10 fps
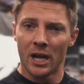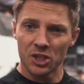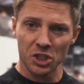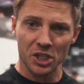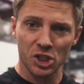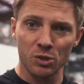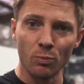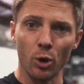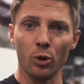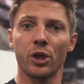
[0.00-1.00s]
It's just a
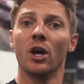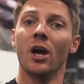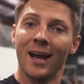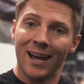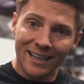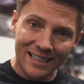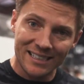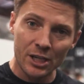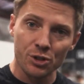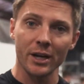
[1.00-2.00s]
smooth
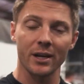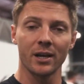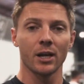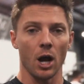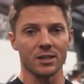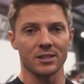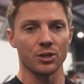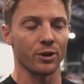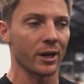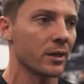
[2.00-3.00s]
eccentric,
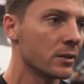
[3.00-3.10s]
concentric.